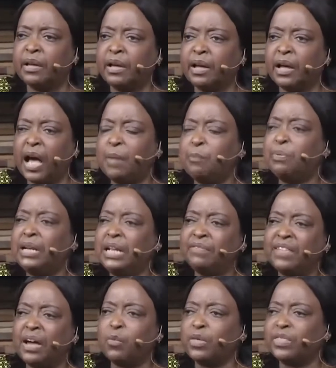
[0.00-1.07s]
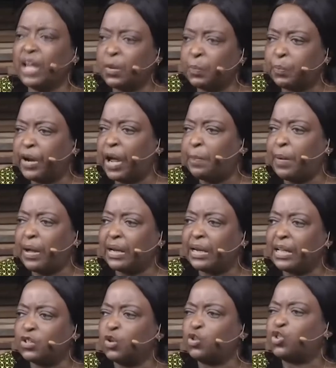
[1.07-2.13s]
and believe that without prayer partners
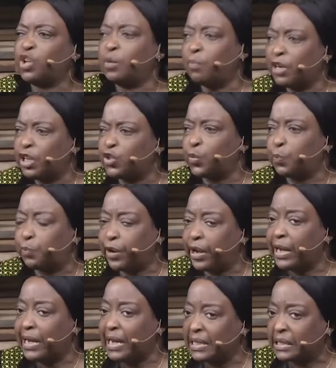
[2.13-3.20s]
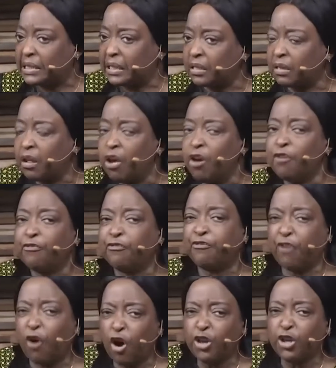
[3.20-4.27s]
or somebody to pray, listen,
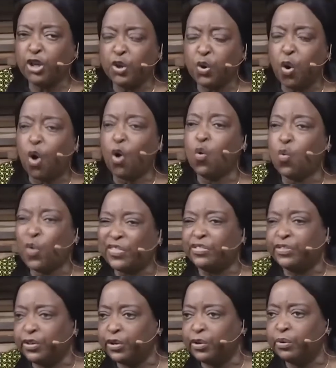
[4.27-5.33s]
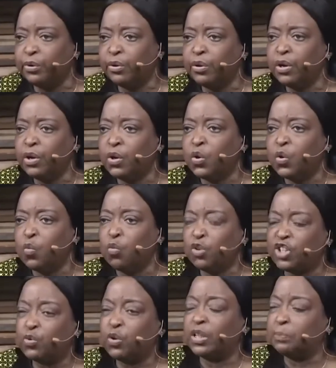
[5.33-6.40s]
for you or with you, which is
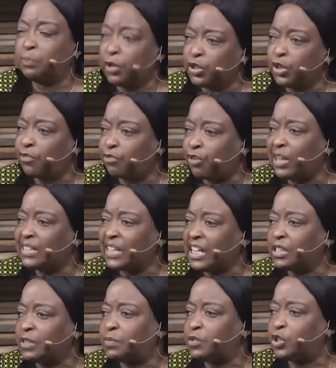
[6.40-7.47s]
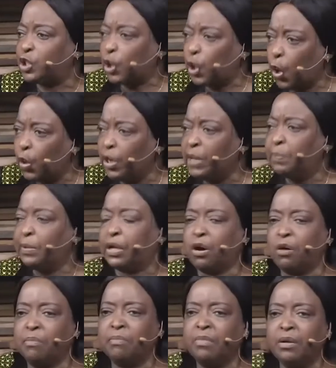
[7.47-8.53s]
what the body of Christ has slowly become,